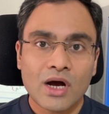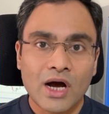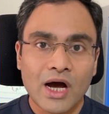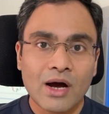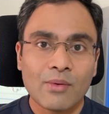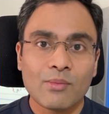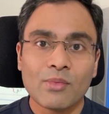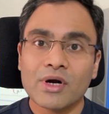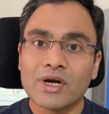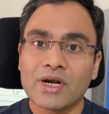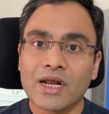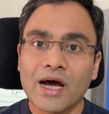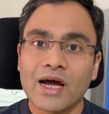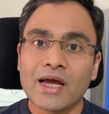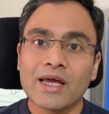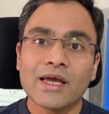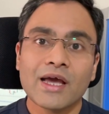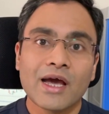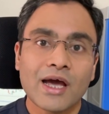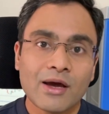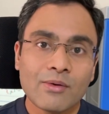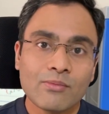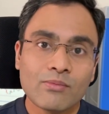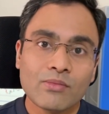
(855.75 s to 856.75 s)
But I
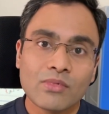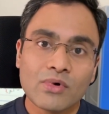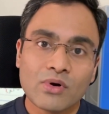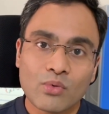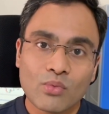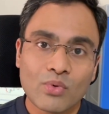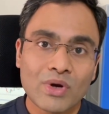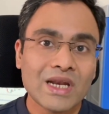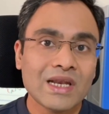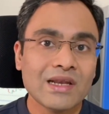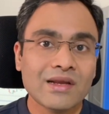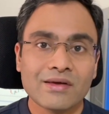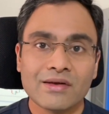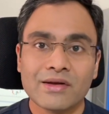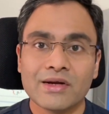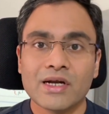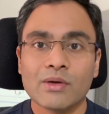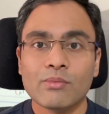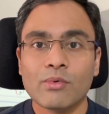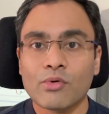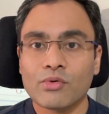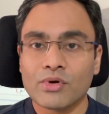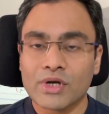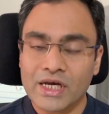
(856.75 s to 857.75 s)
am well learned
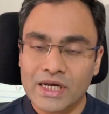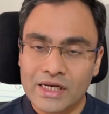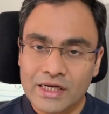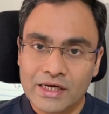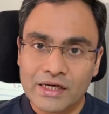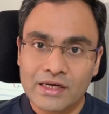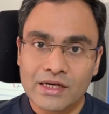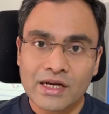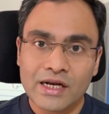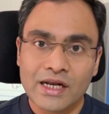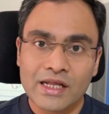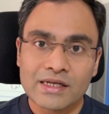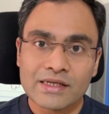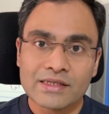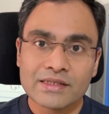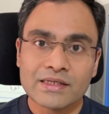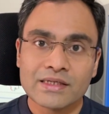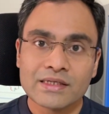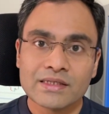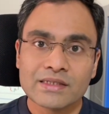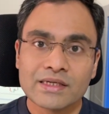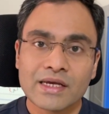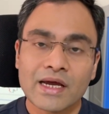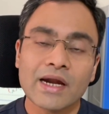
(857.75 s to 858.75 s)
about technical
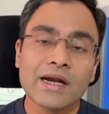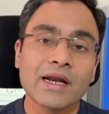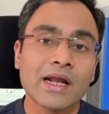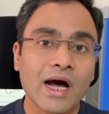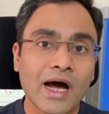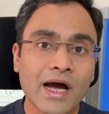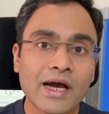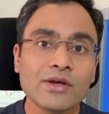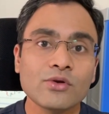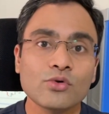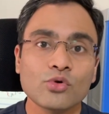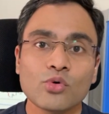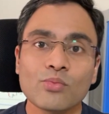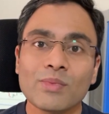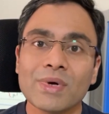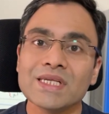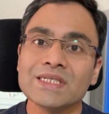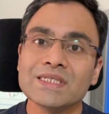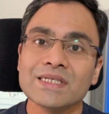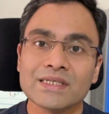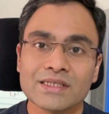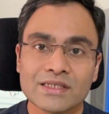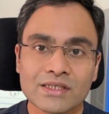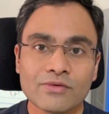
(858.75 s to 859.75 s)
analysis and I know my
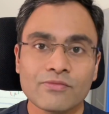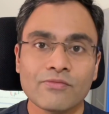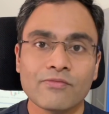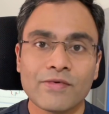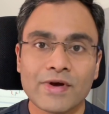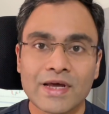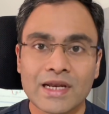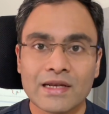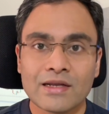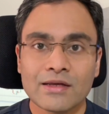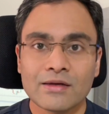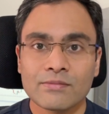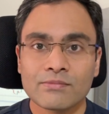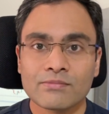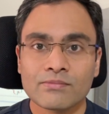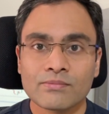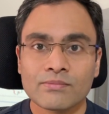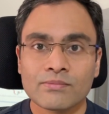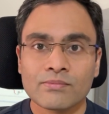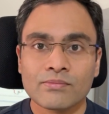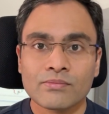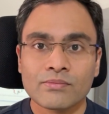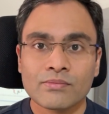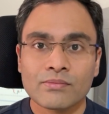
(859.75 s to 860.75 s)
system well.
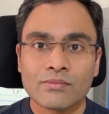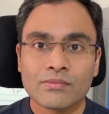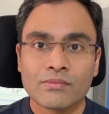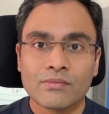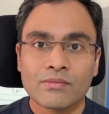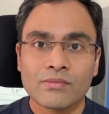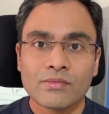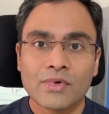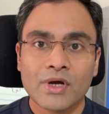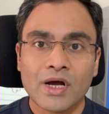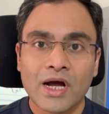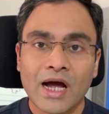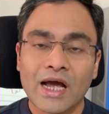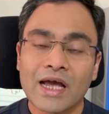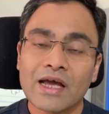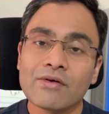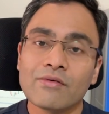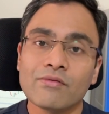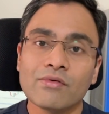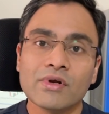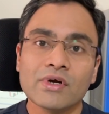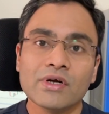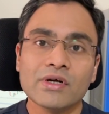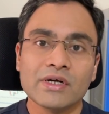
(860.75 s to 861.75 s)
I
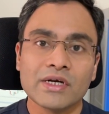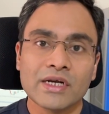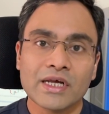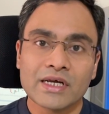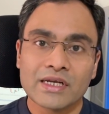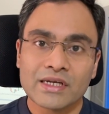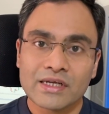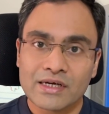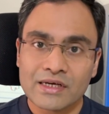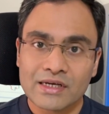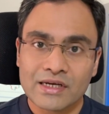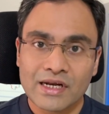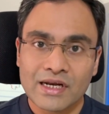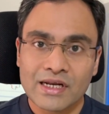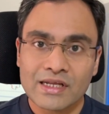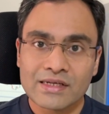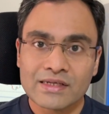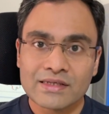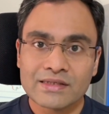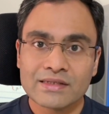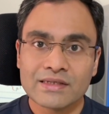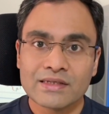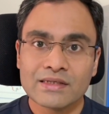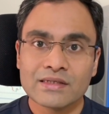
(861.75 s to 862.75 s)
have learned technical
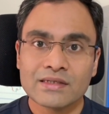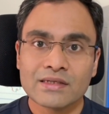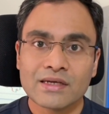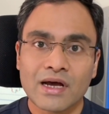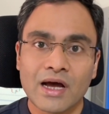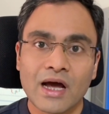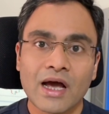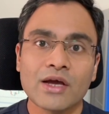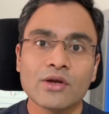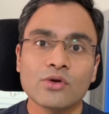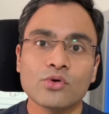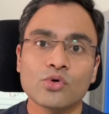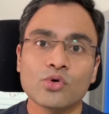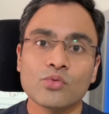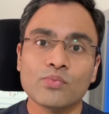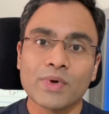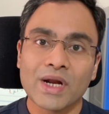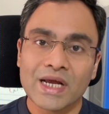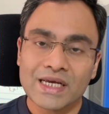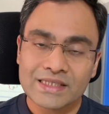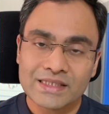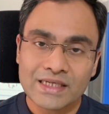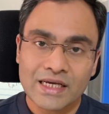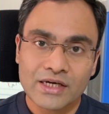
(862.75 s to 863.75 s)
analysis. I know
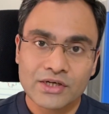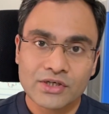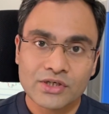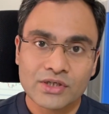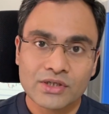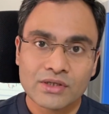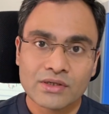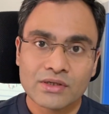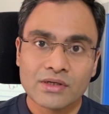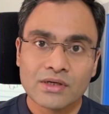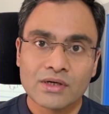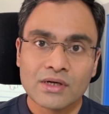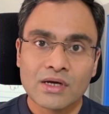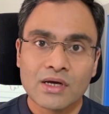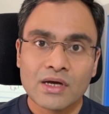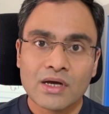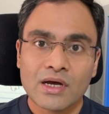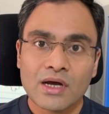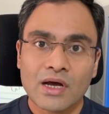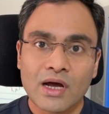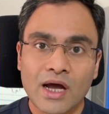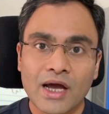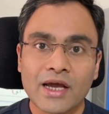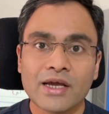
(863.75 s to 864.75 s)
price action.
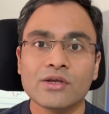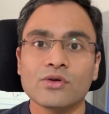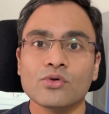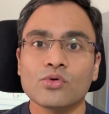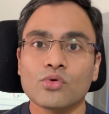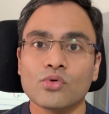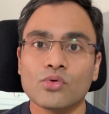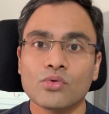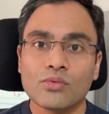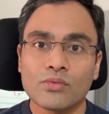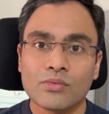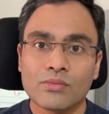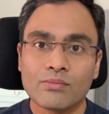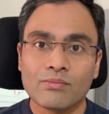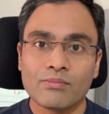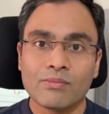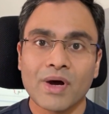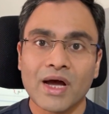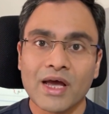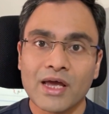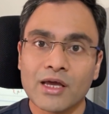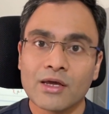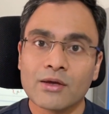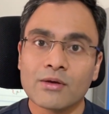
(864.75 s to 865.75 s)
I know
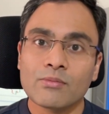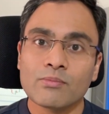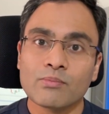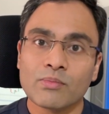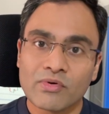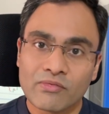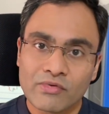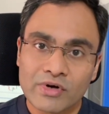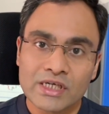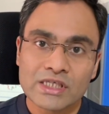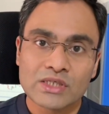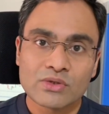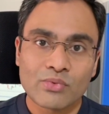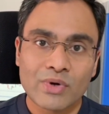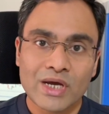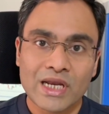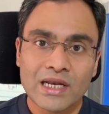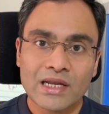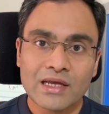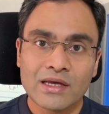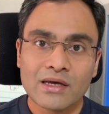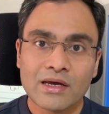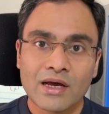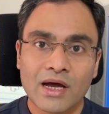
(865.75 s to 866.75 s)
my pivots
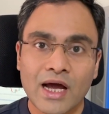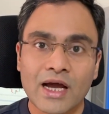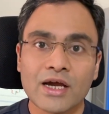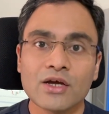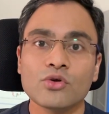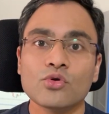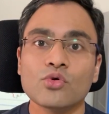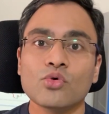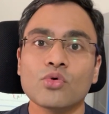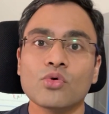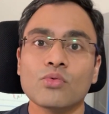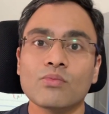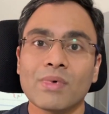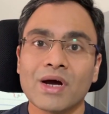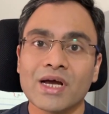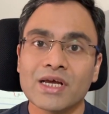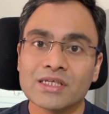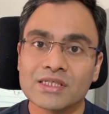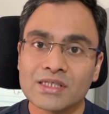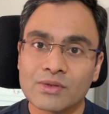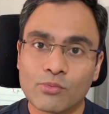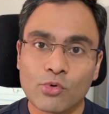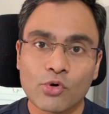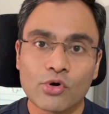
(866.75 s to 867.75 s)
well. I know my
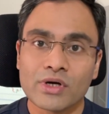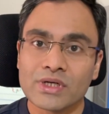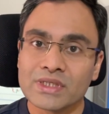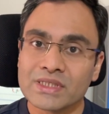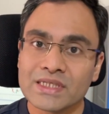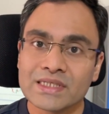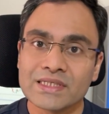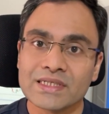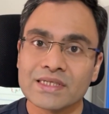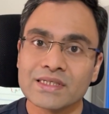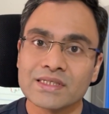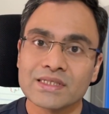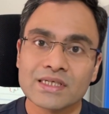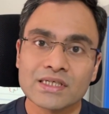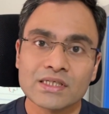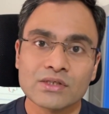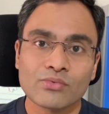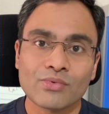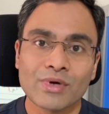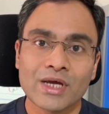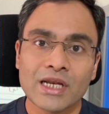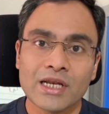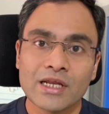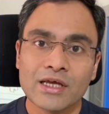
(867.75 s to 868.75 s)
support resistances
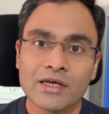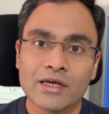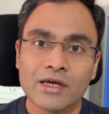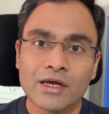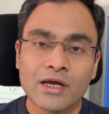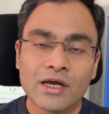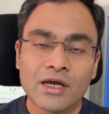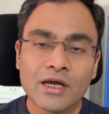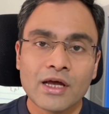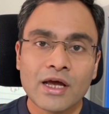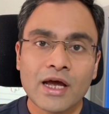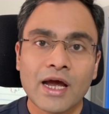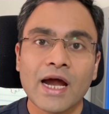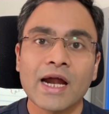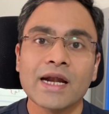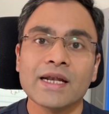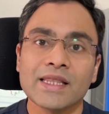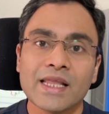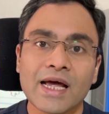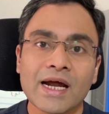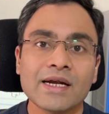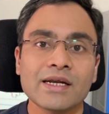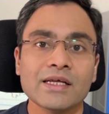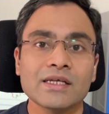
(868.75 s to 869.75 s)
well.
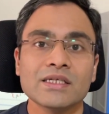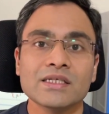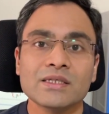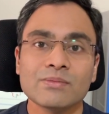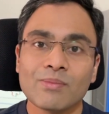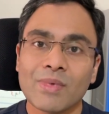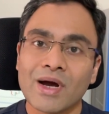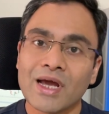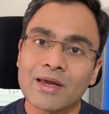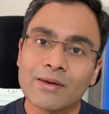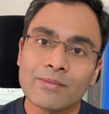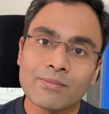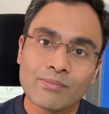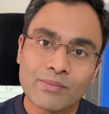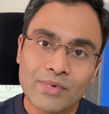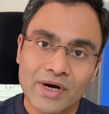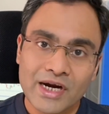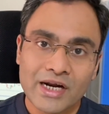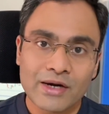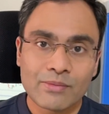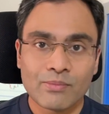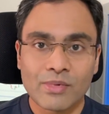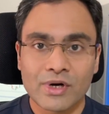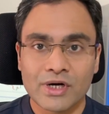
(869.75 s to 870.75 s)
And that is my
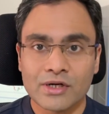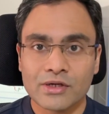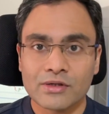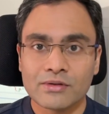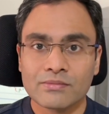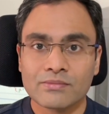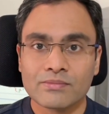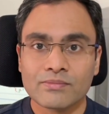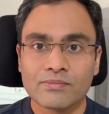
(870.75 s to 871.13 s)
bread and butter.